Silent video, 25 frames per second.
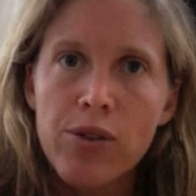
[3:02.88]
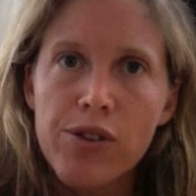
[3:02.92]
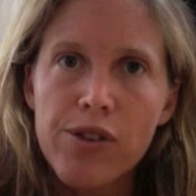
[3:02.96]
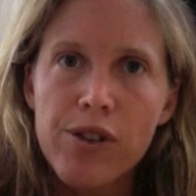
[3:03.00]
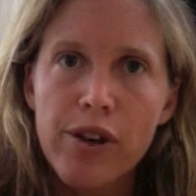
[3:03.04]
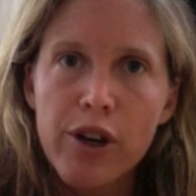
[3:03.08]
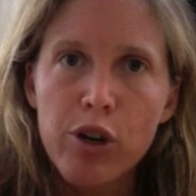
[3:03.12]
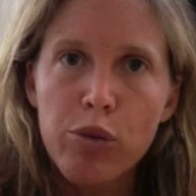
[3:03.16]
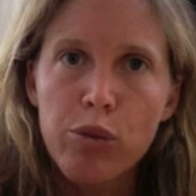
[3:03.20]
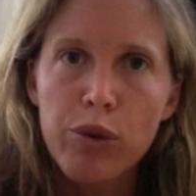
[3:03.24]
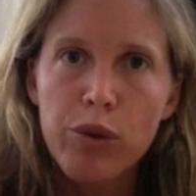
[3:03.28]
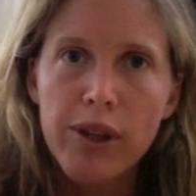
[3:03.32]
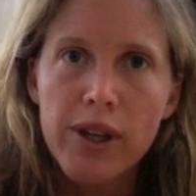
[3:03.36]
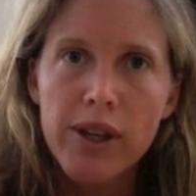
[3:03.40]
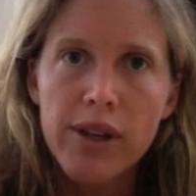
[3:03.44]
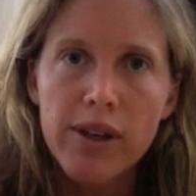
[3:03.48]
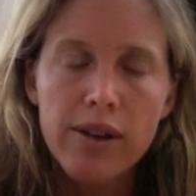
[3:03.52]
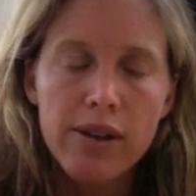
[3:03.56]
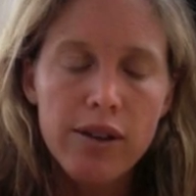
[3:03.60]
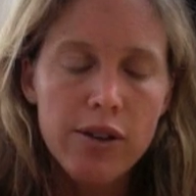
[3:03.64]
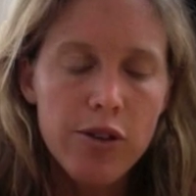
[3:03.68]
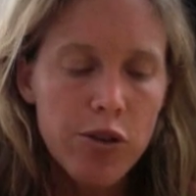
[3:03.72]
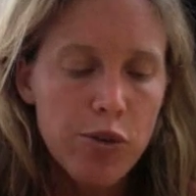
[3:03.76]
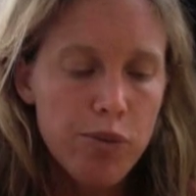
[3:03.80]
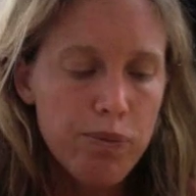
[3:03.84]
outside with
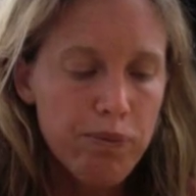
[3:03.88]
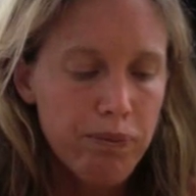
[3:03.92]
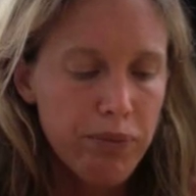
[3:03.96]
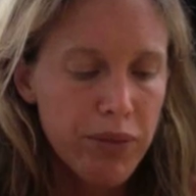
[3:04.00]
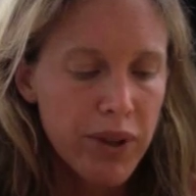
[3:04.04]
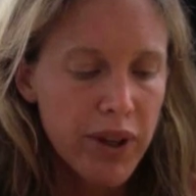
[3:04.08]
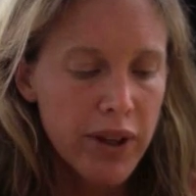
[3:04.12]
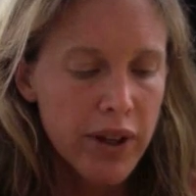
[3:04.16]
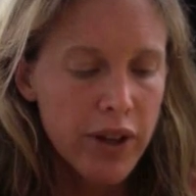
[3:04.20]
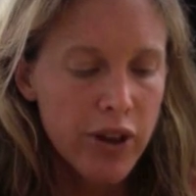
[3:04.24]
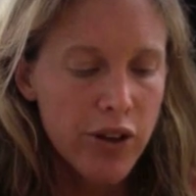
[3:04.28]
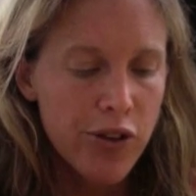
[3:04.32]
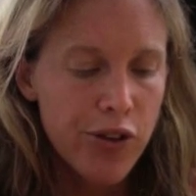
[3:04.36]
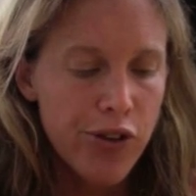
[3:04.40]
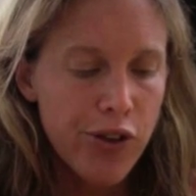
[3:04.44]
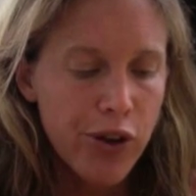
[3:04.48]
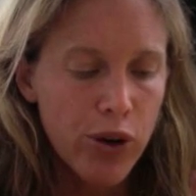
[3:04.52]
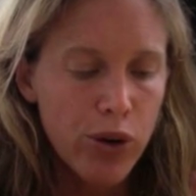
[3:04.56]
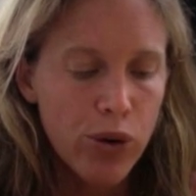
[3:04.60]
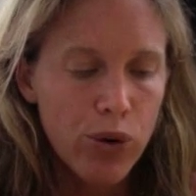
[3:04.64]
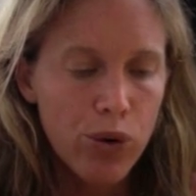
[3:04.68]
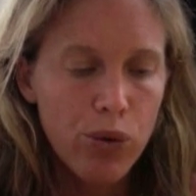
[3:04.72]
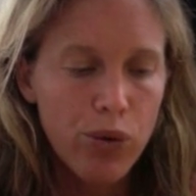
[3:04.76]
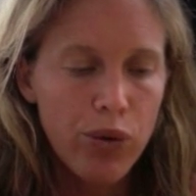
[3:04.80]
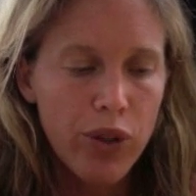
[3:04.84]
kids.
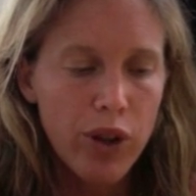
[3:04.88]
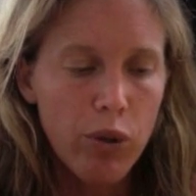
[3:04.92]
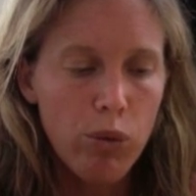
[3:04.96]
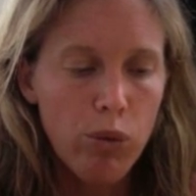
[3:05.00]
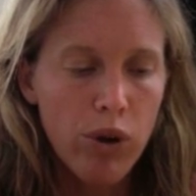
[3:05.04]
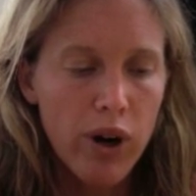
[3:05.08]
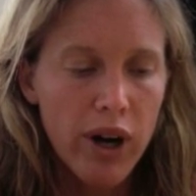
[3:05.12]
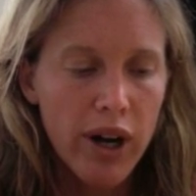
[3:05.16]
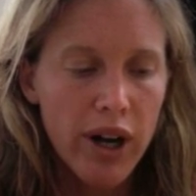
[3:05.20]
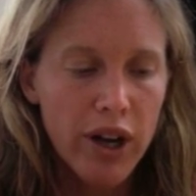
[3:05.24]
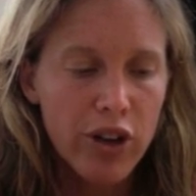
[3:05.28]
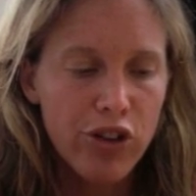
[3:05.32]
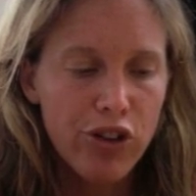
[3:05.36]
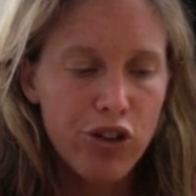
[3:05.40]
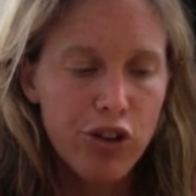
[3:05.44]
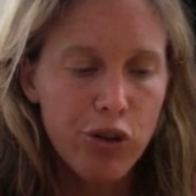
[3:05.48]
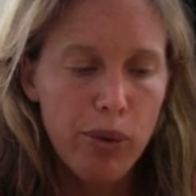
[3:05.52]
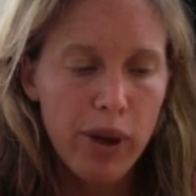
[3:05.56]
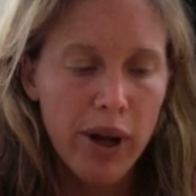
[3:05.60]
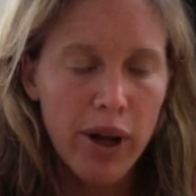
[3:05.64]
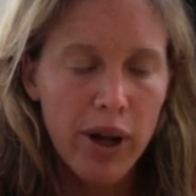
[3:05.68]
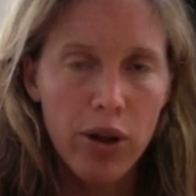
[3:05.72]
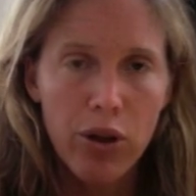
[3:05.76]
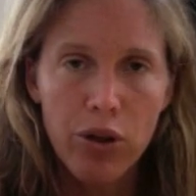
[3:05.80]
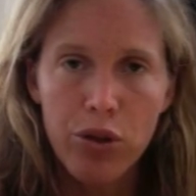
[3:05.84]
So they watched
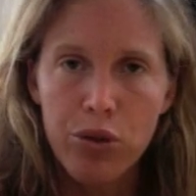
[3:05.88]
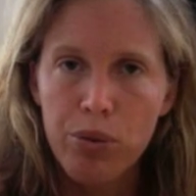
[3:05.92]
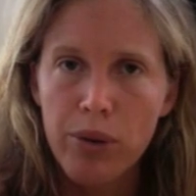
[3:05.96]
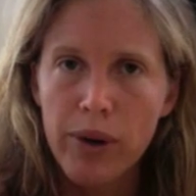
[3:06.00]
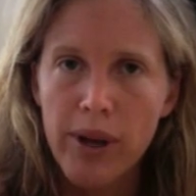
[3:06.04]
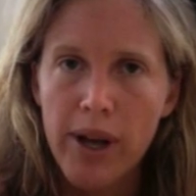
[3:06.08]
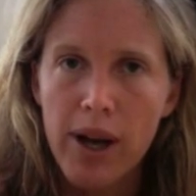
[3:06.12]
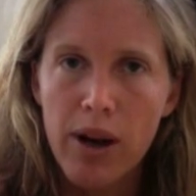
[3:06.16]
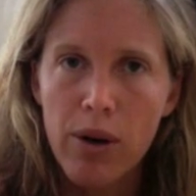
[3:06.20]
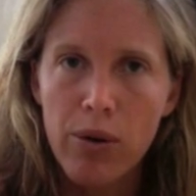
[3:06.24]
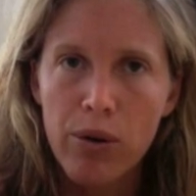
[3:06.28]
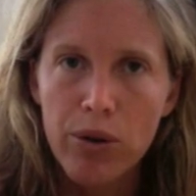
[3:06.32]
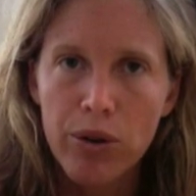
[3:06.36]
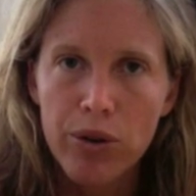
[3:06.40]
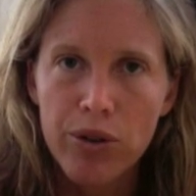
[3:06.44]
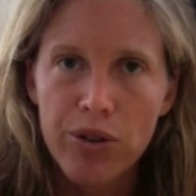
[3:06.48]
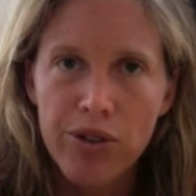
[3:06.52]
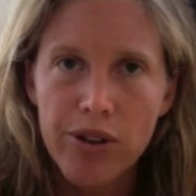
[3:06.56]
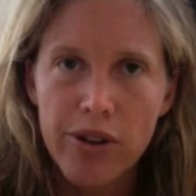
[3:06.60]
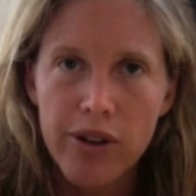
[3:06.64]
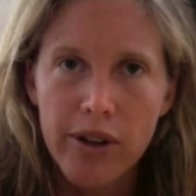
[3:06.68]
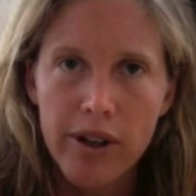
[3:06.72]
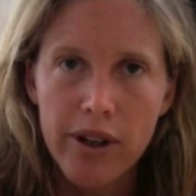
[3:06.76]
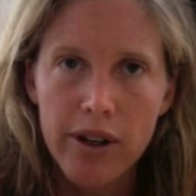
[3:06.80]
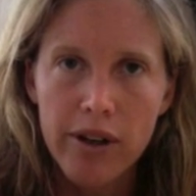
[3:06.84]
about 3
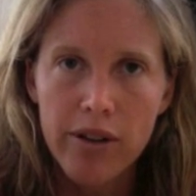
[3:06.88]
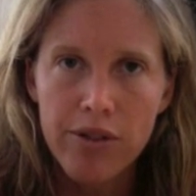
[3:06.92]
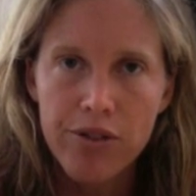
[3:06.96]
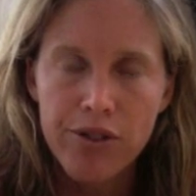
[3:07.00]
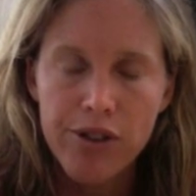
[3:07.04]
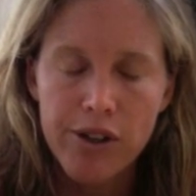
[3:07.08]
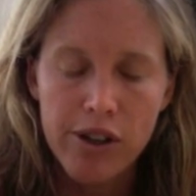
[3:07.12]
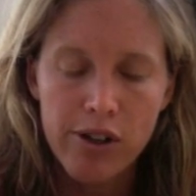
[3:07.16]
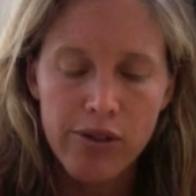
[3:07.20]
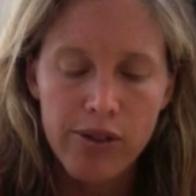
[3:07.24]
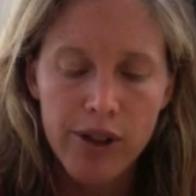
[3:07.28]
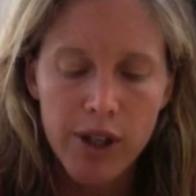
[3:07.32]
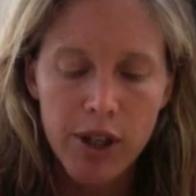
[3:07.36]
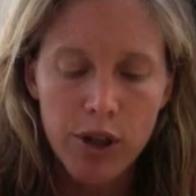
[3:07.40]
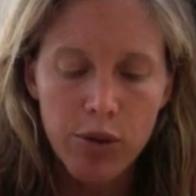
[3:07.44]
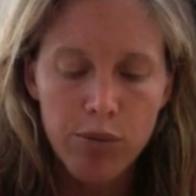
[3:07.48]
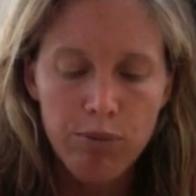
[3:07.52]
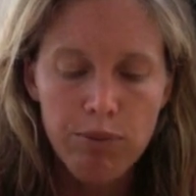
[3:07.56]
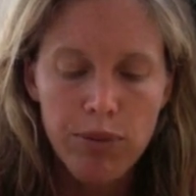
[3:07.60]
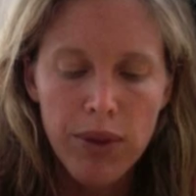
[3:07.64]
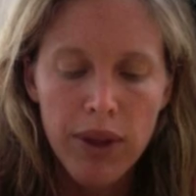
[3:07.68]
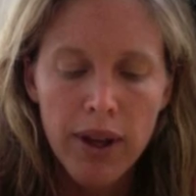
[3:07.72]
hours of TV.